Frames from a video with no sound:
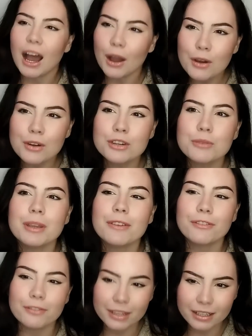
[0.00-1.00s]
How do
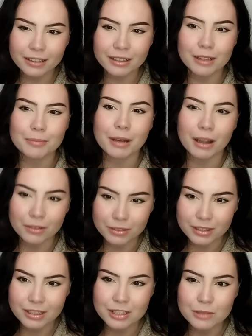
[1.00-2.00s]
we feel
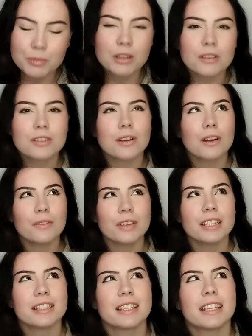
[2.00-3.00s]
about this? Because
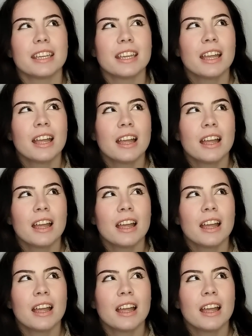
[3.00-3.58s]
obviously